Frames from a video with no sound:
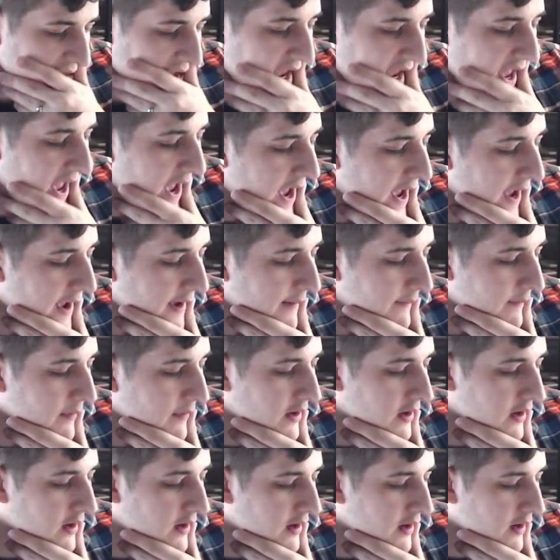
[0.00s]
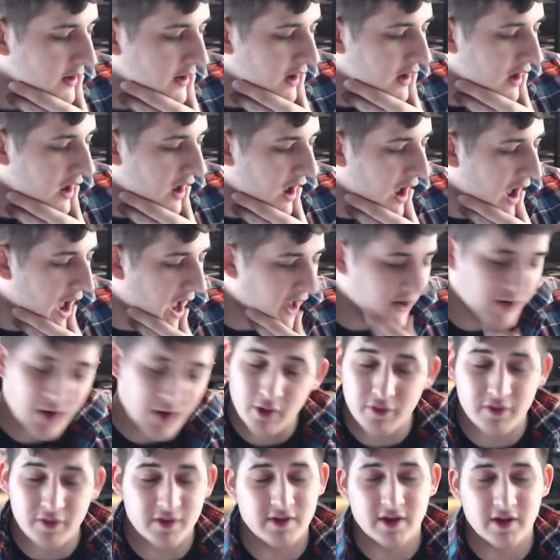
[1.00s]
I
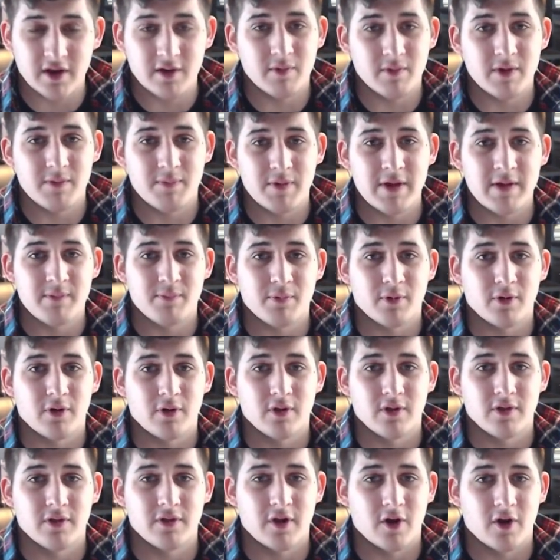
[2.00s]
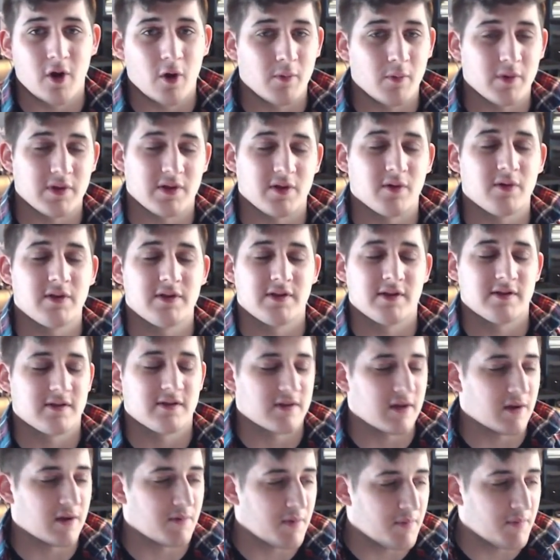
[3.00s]
know there's going to be people, there almost always is,
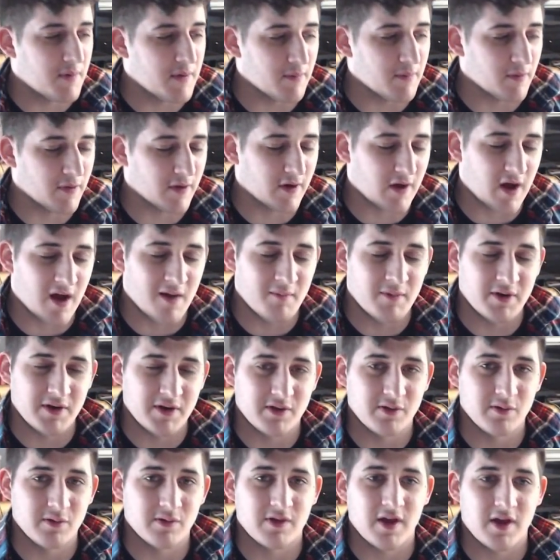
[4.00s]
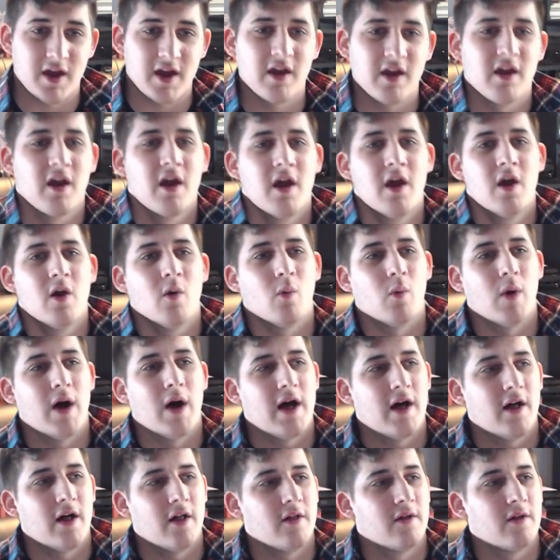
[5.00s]
there's going to be people in the comments who say,
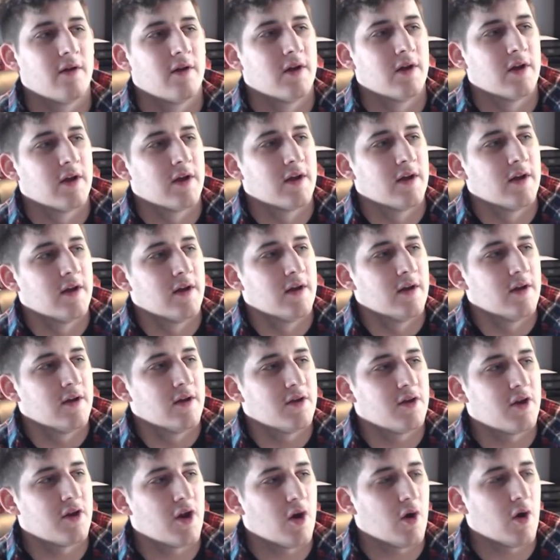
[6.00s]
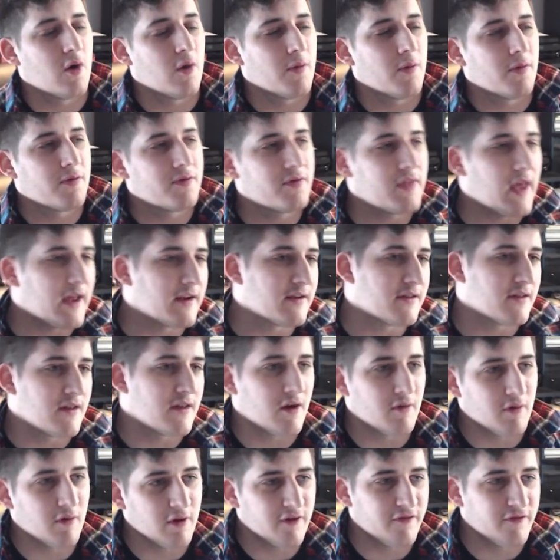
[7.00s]
well, you know, that's
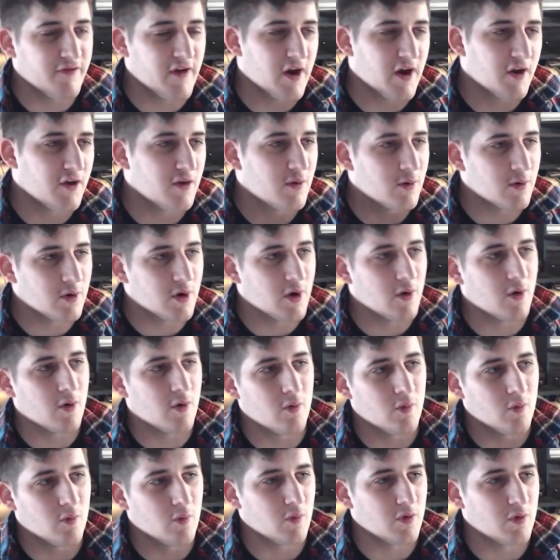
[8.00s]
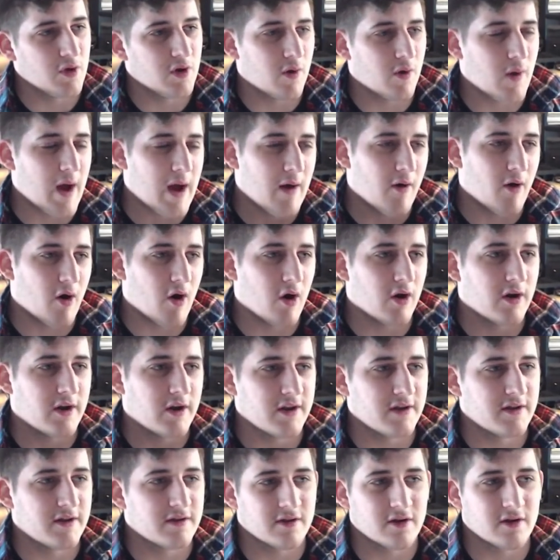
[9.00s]
not really fair. You don't know, how hard it
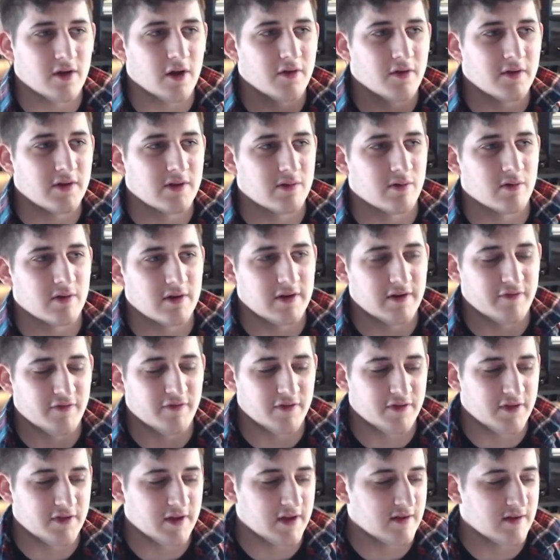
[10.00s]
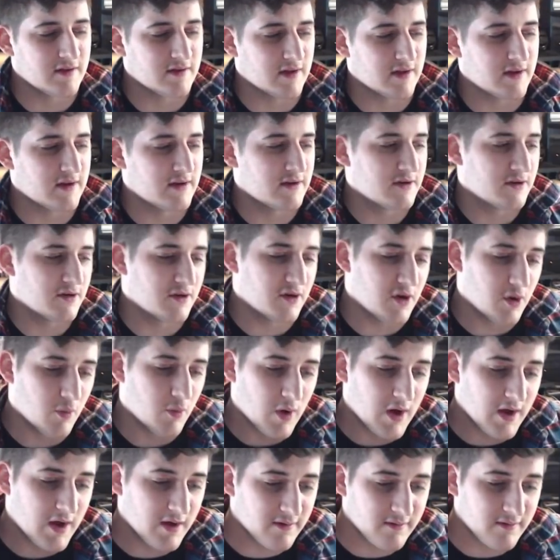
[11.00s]
is and all these sort of different things. And you know
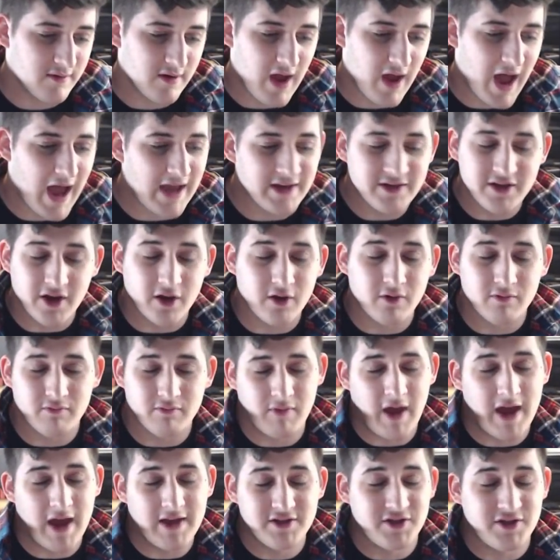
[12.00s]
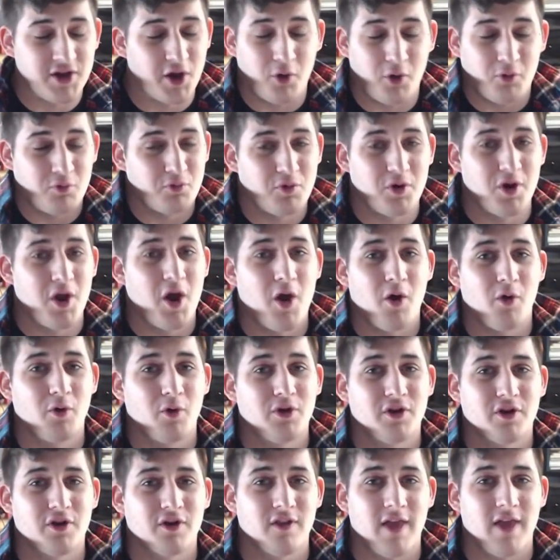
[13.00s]
what? I don't know
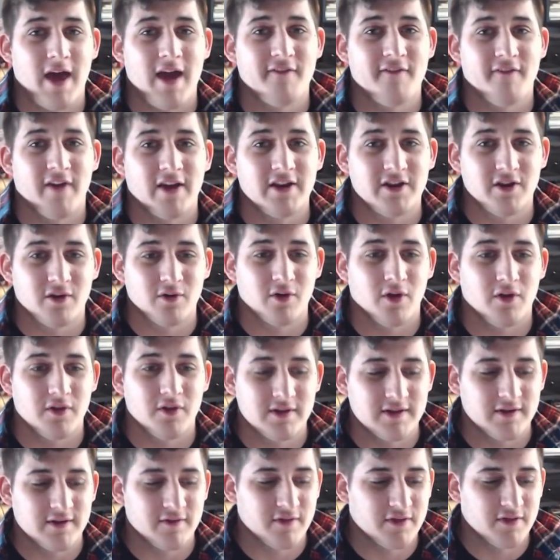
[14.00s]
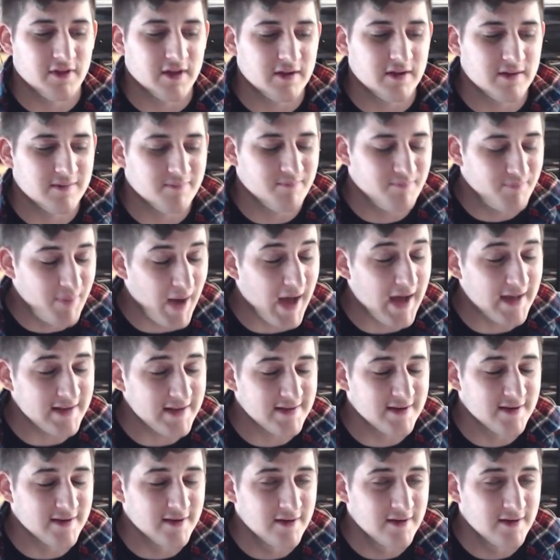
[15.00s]
your life. I don't know all these different things. But